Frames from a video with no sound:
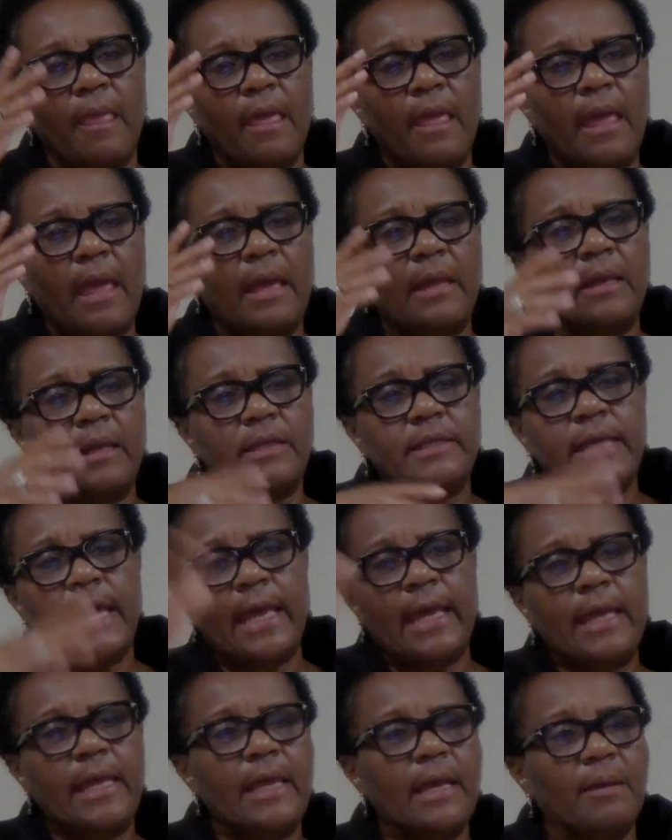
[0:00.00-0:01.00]
and to
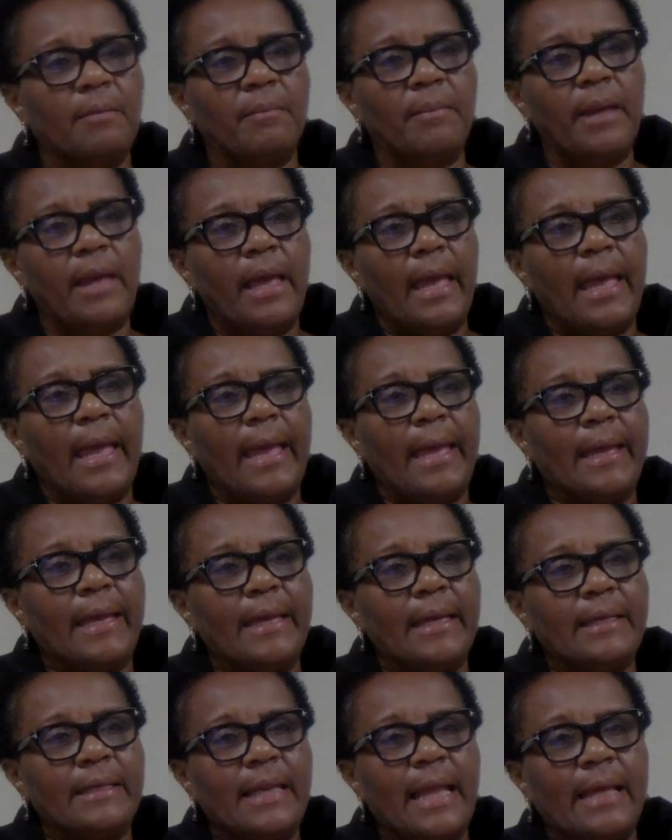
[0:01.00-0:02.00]
take him and,
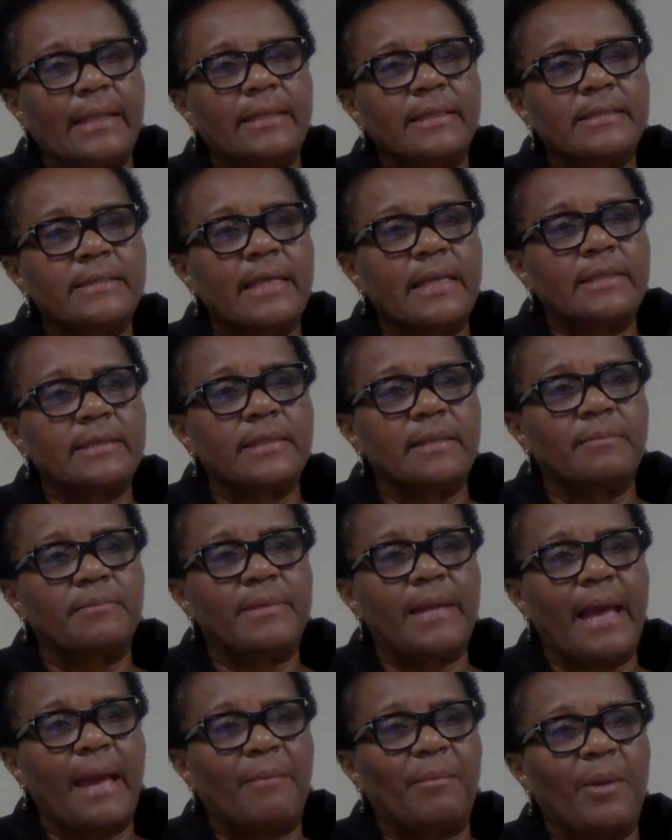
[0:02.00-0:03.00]
and like they say,
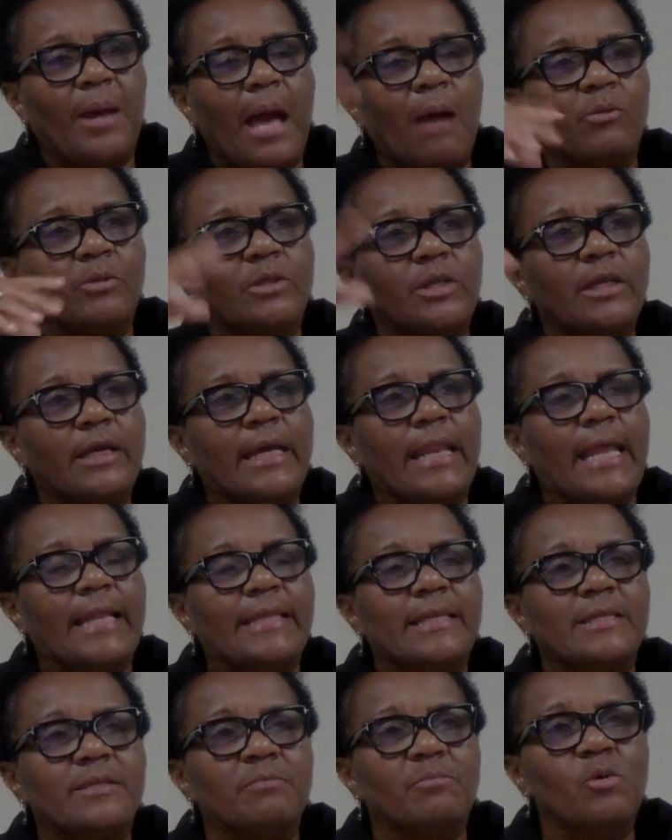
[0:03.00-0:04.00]
sometimes I was looking at
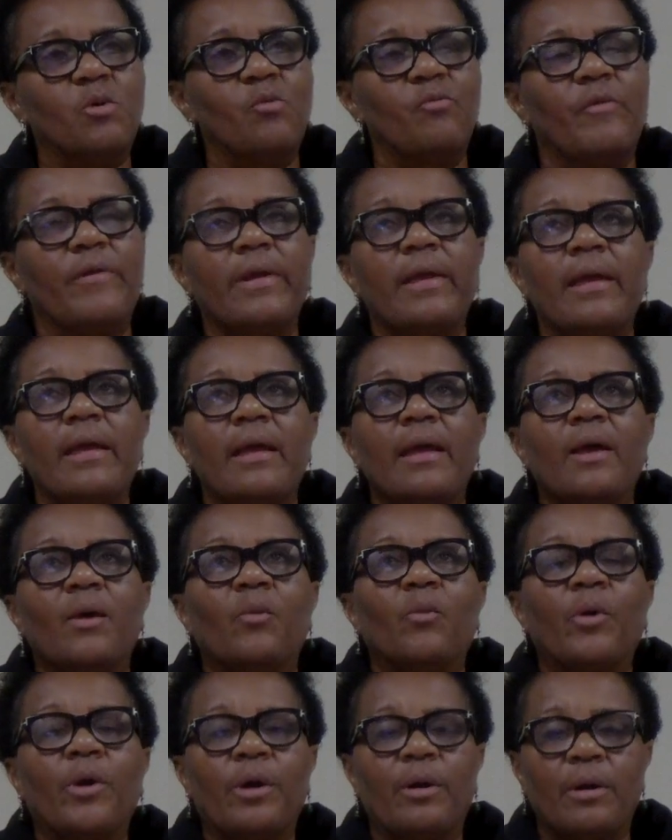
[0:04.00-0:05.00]
this movie
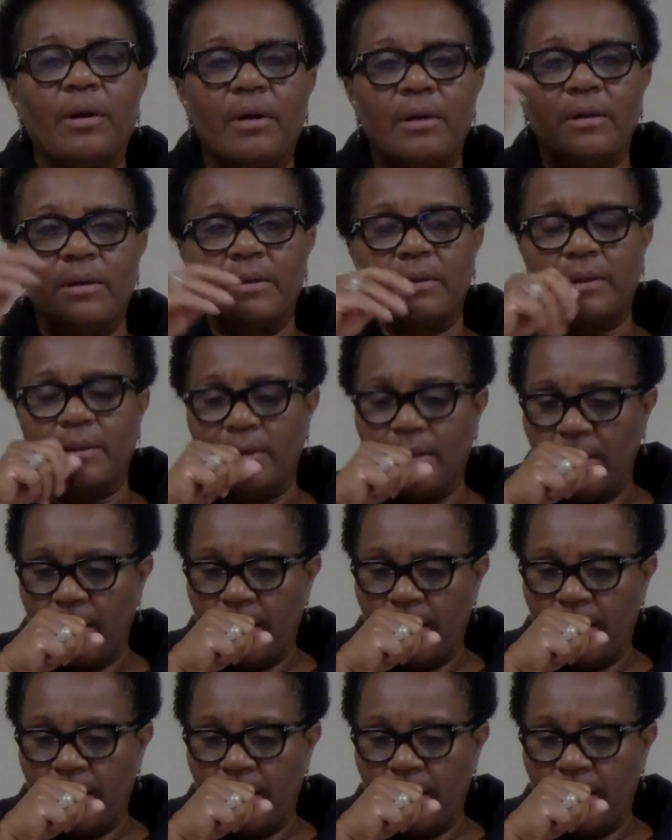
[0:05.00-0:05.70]
where uh